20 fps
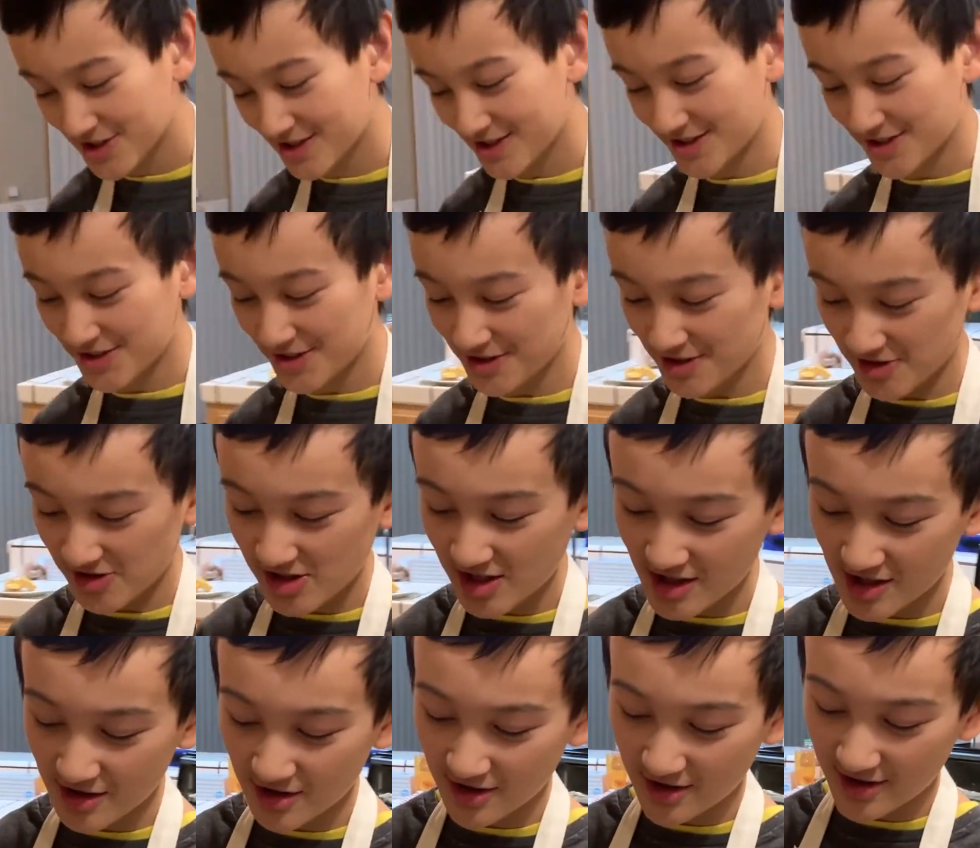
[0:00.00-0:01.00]
As you can see
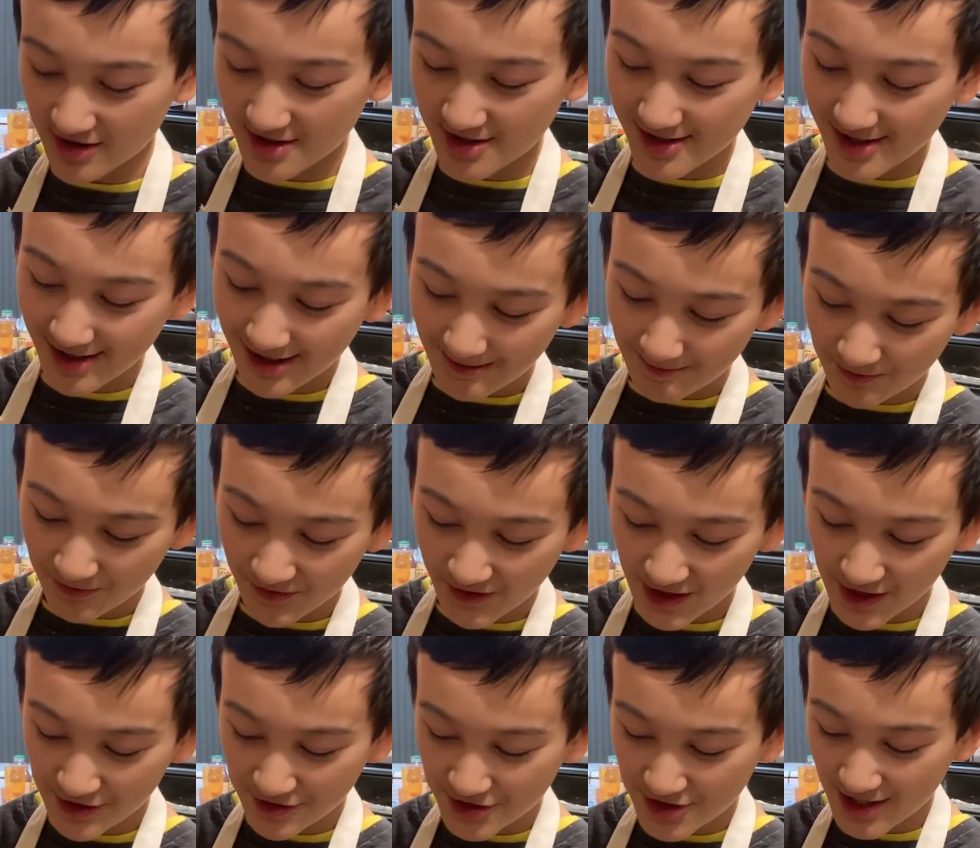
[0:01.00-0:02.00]
here, it's
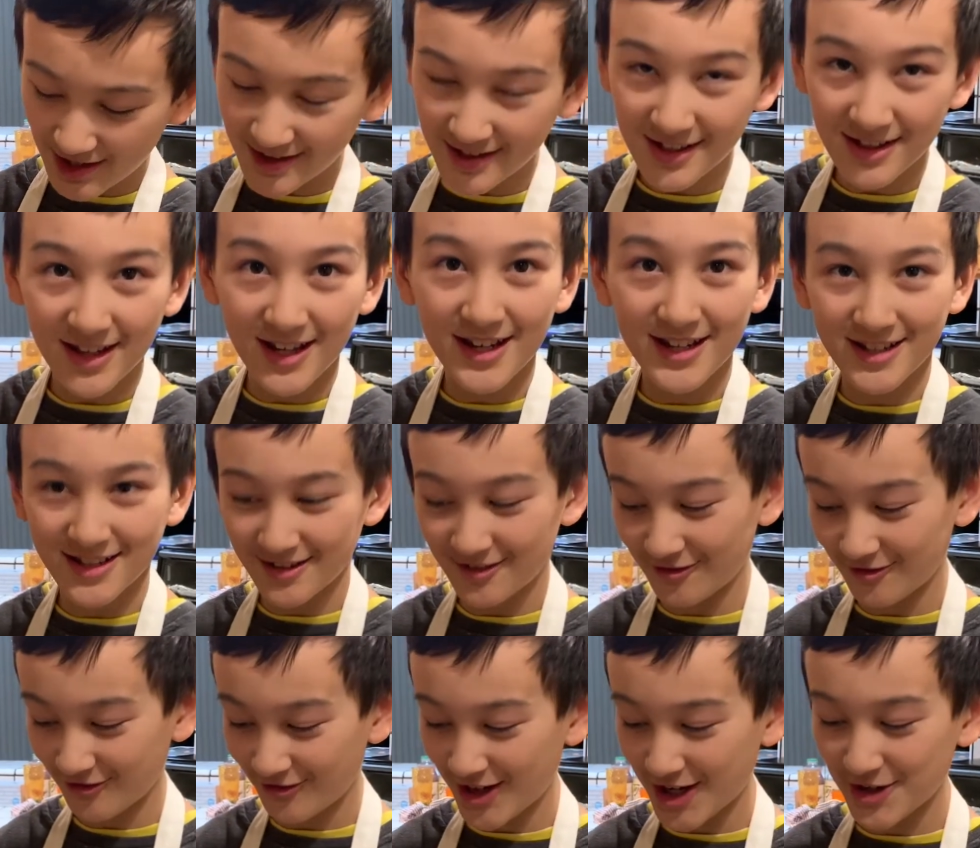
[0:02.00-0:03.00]
very jelly-like and
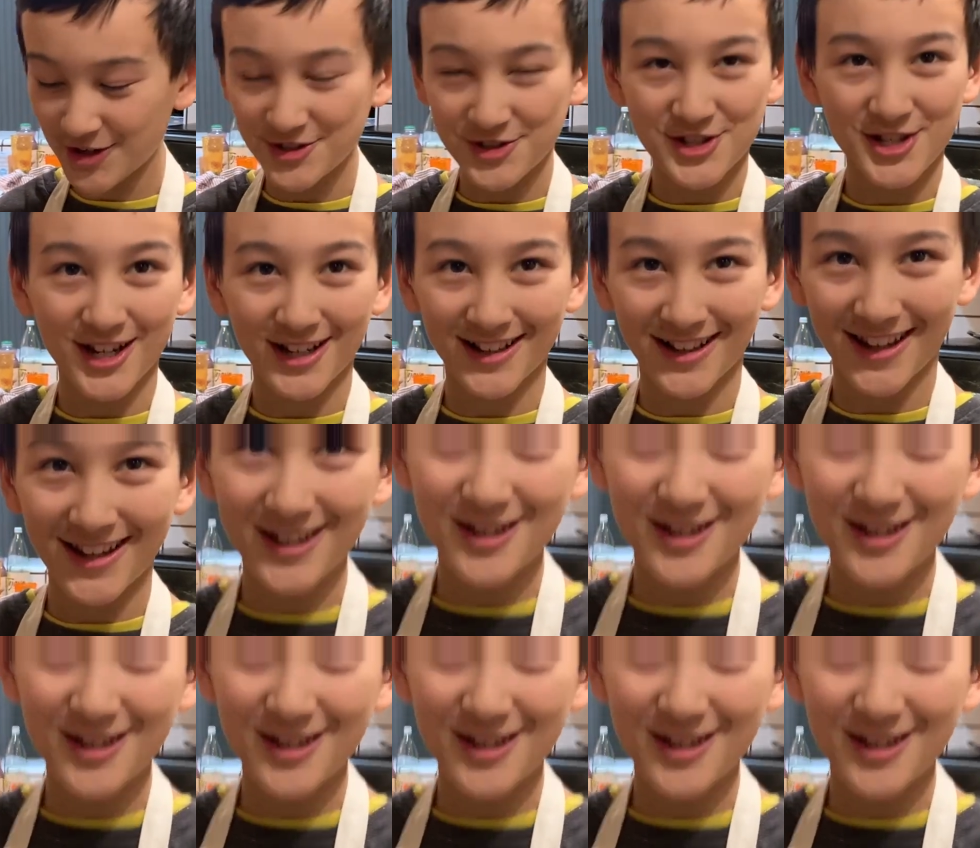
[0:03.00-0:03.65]
very jiggly,